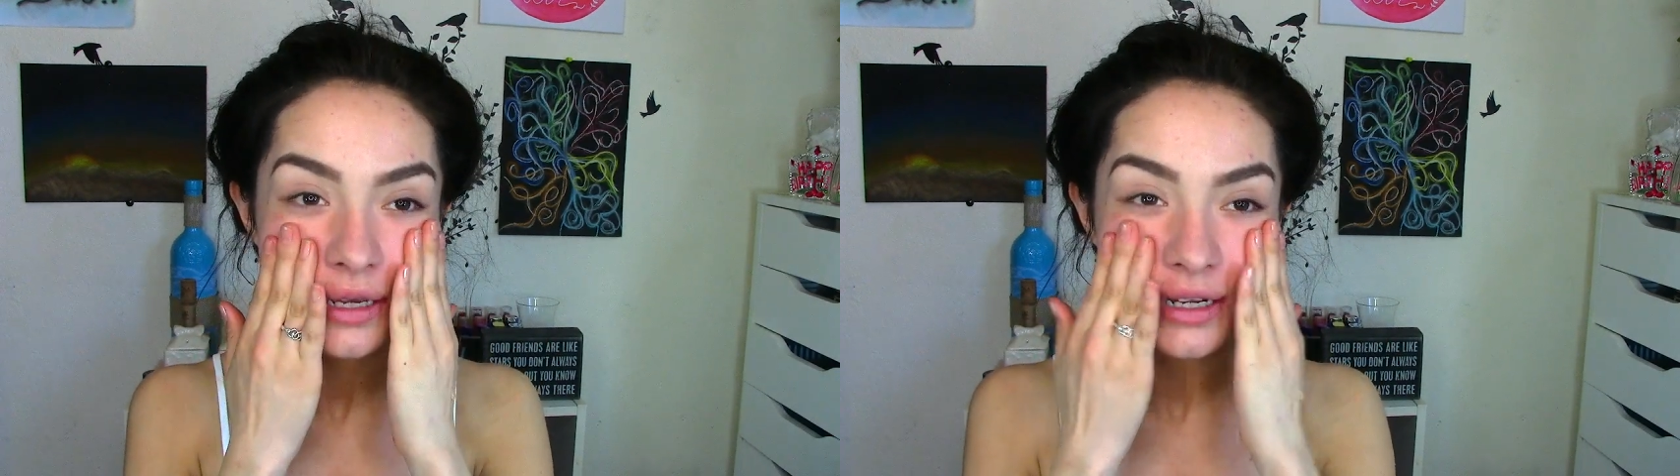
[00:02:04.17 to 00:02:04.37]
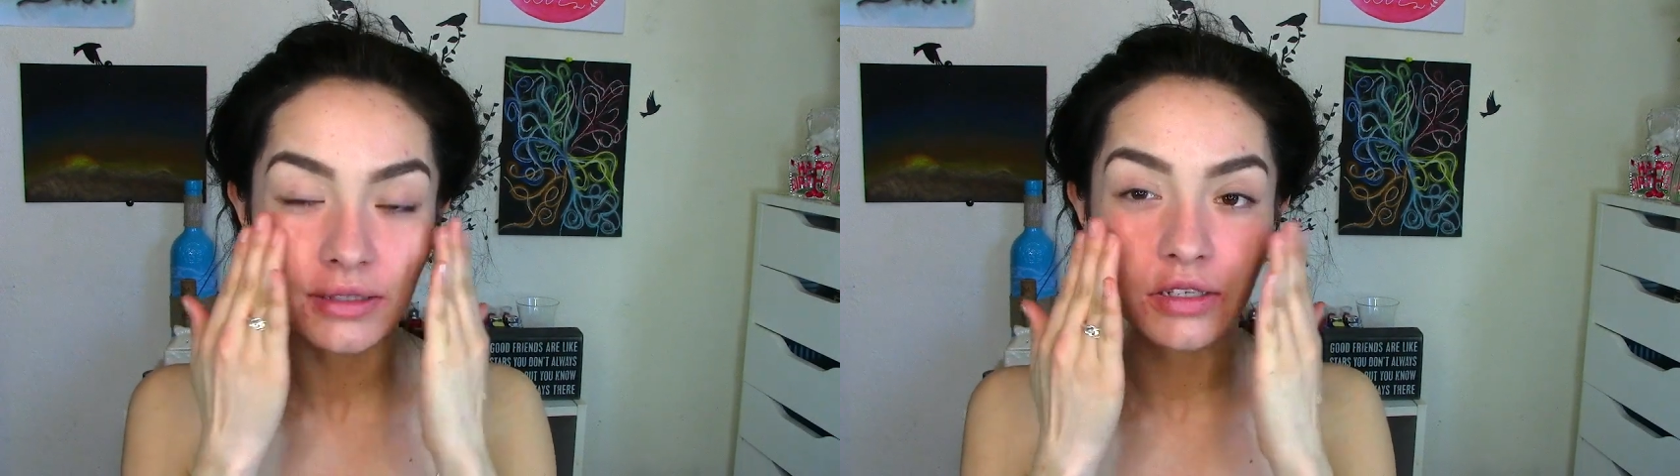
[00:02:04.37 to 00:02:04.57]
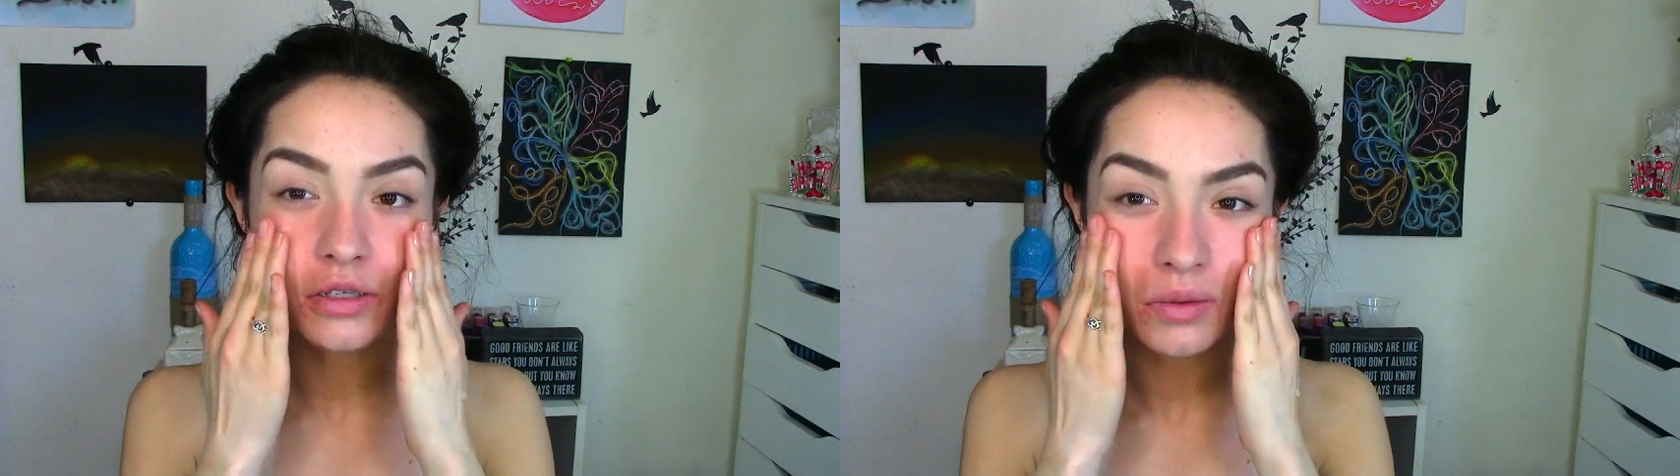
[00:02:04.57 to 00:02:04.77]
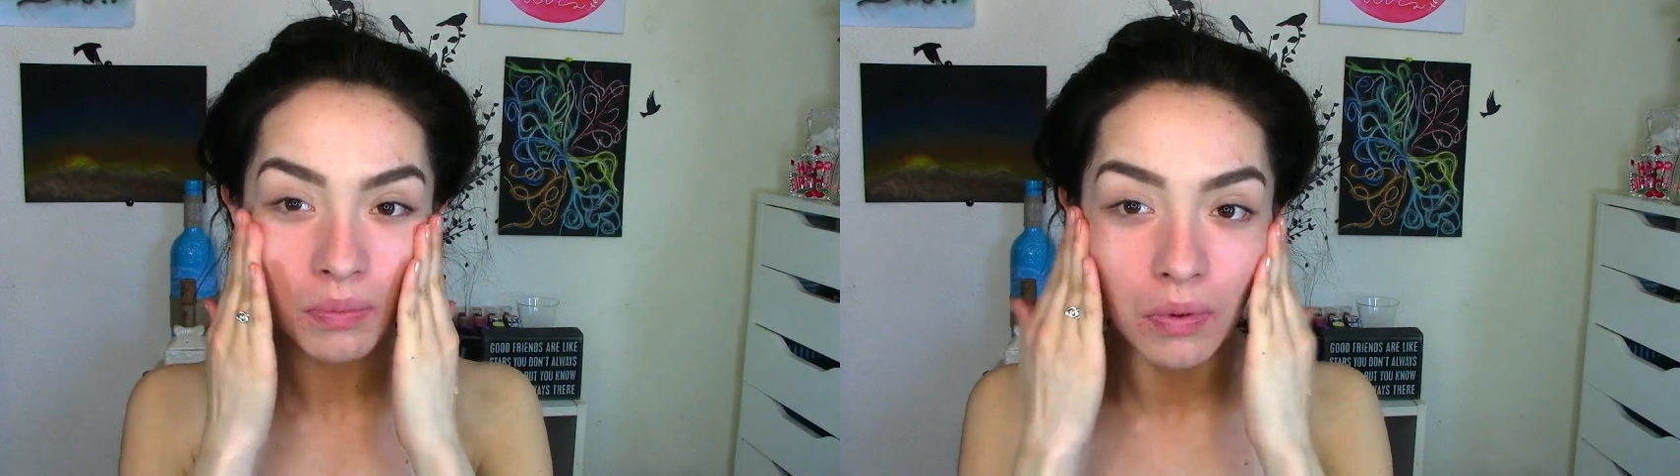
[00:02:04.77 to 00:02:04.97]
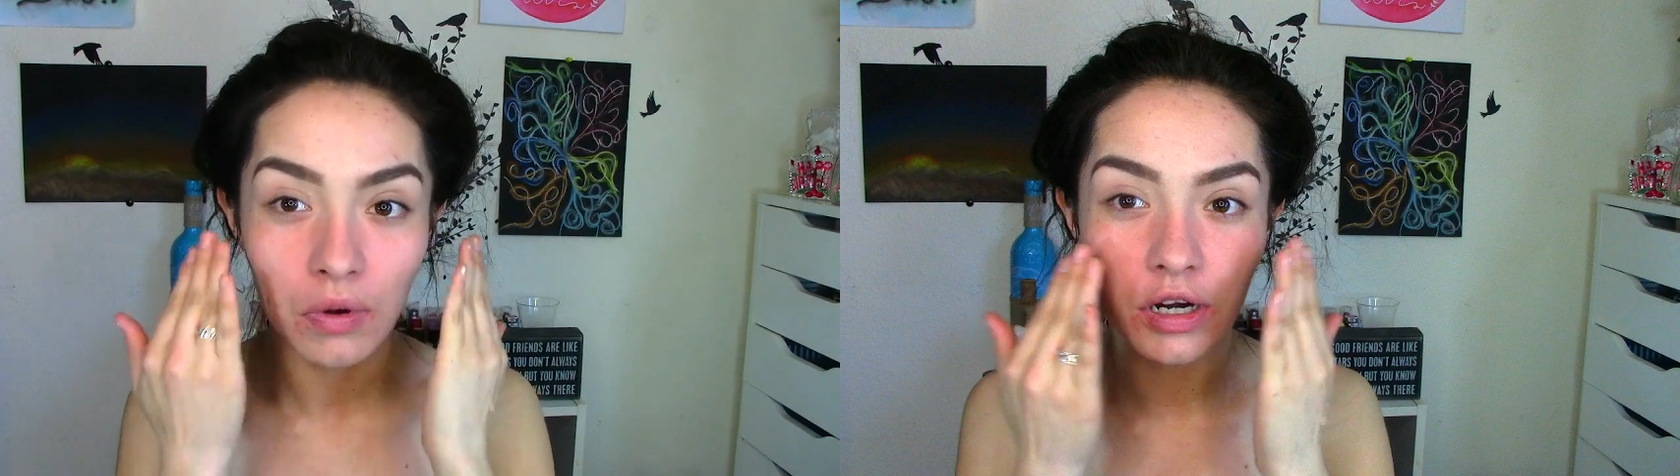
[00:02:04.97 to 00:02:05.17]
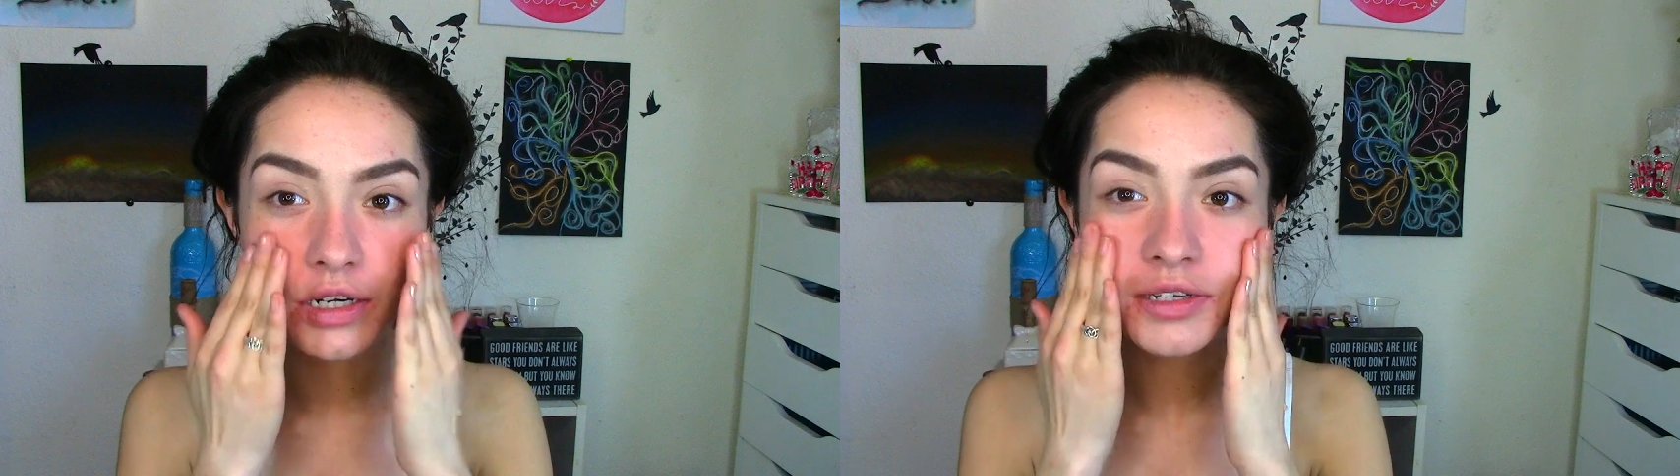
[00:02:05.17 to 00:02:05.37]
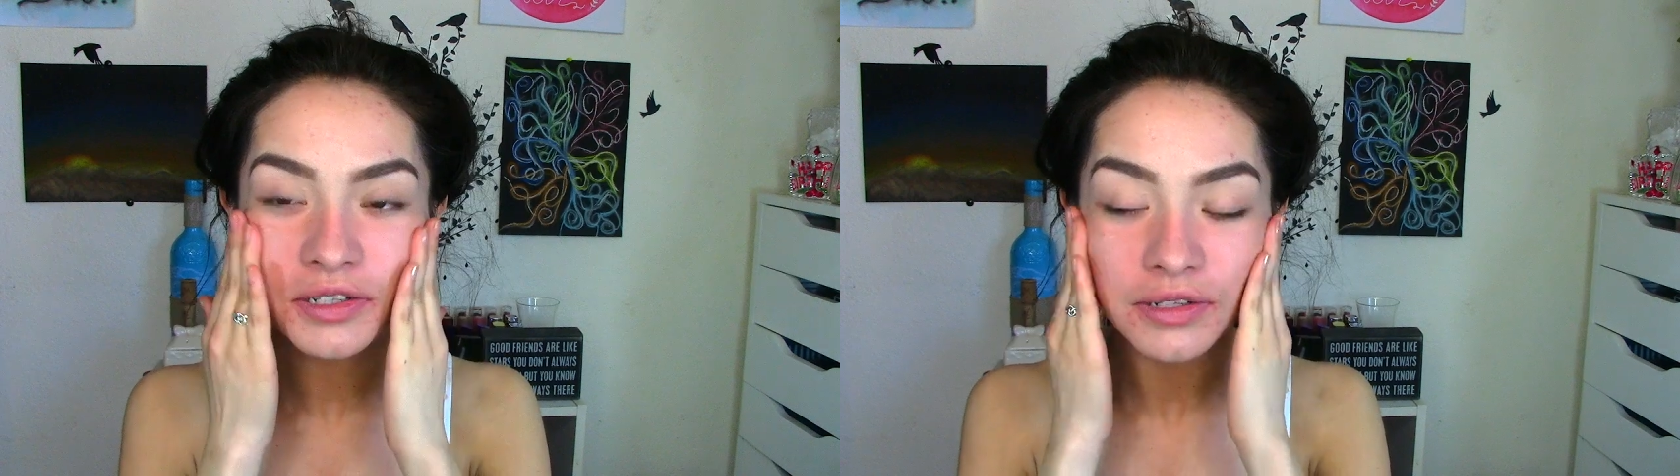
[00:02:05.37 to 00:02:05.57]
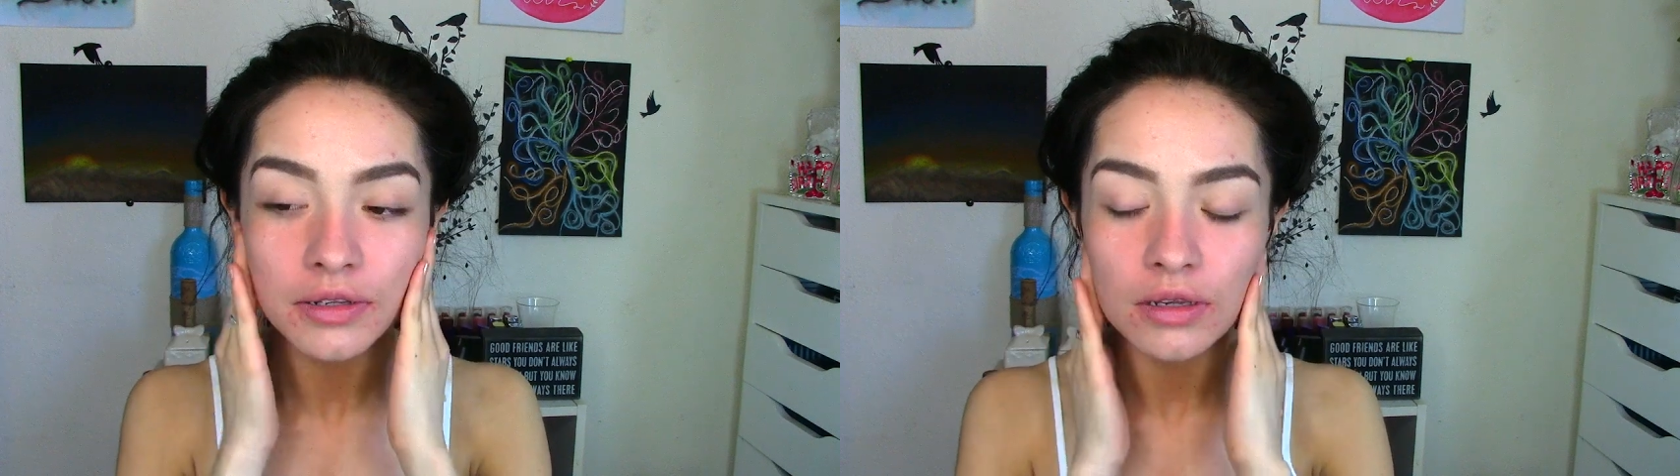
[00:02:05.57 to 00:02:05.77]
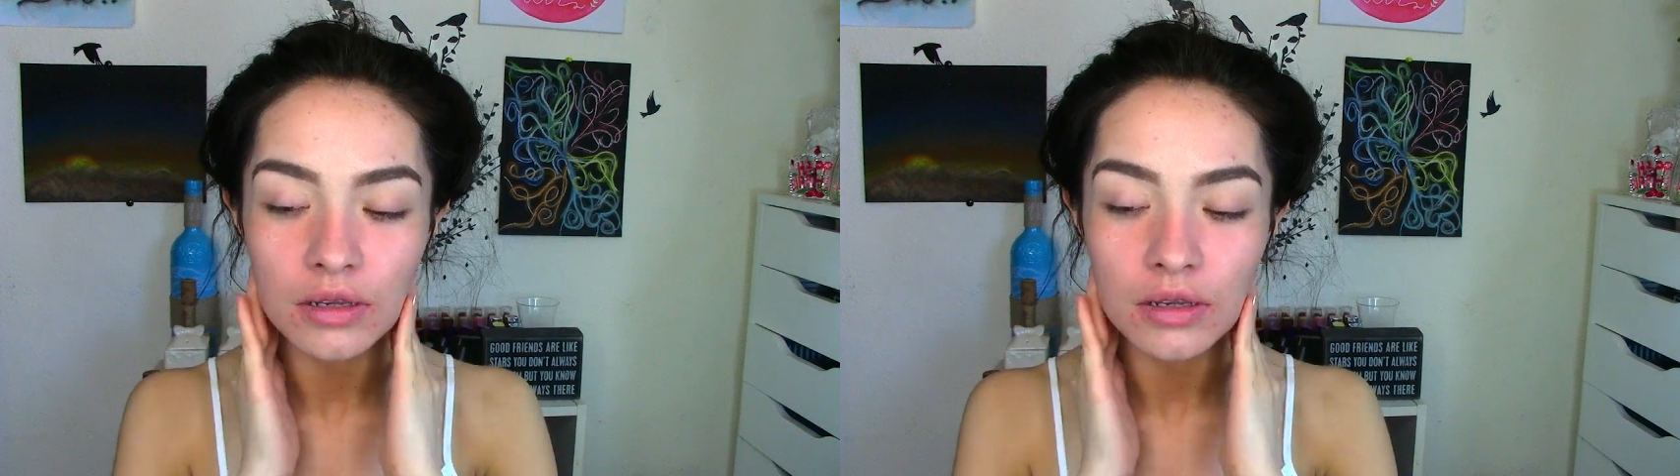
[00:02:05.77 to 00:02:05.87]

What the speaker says: it into the pores